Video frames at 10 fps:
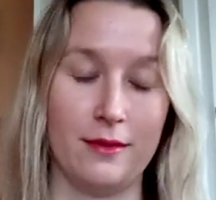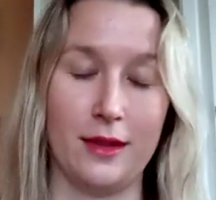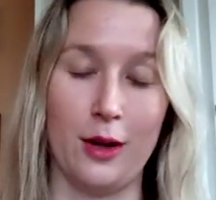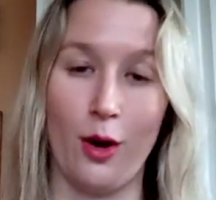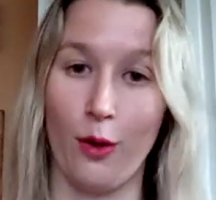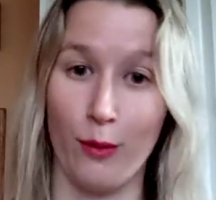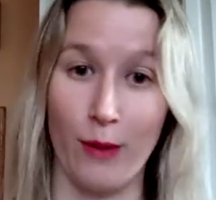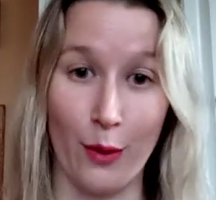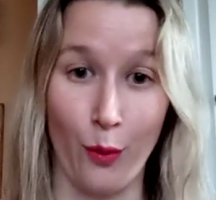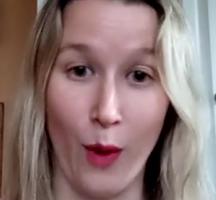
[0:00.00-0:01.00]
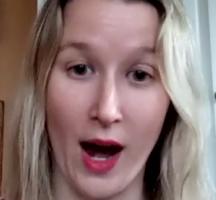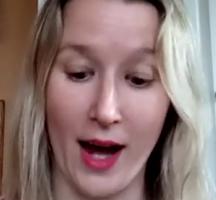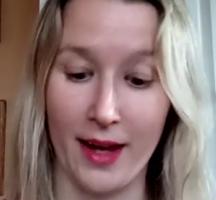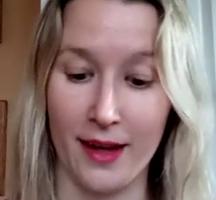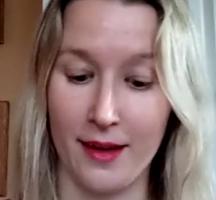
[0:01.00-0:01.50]
around
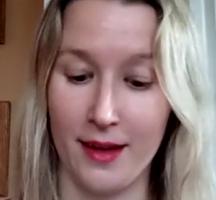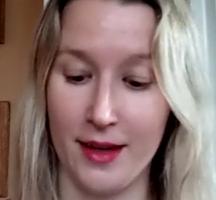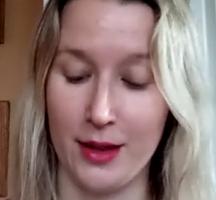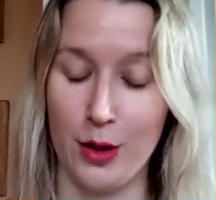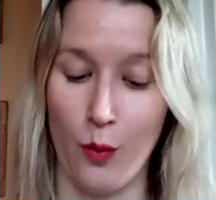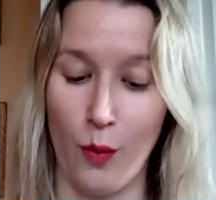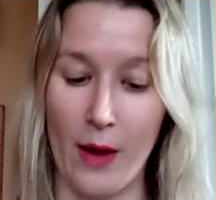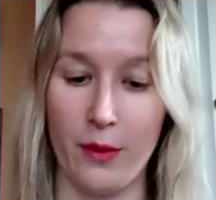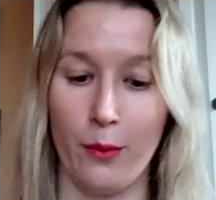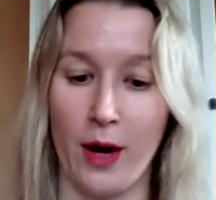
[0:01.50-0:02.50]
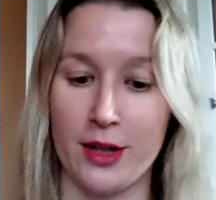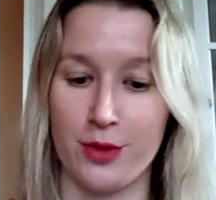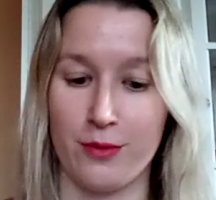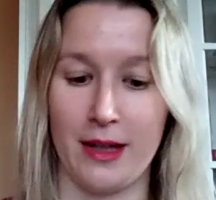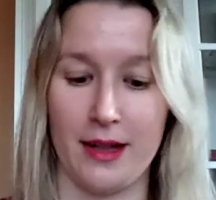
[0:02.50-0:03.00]
why we
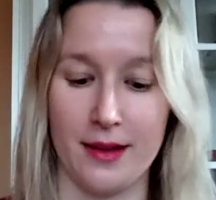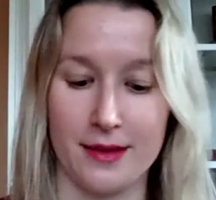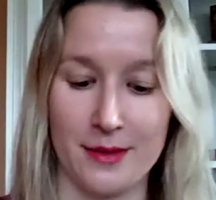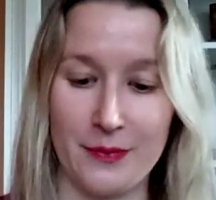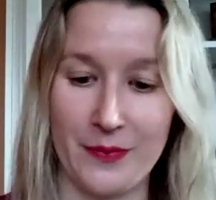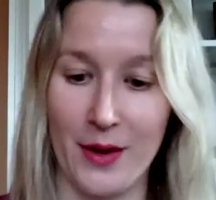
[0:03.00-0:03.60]
watch readings.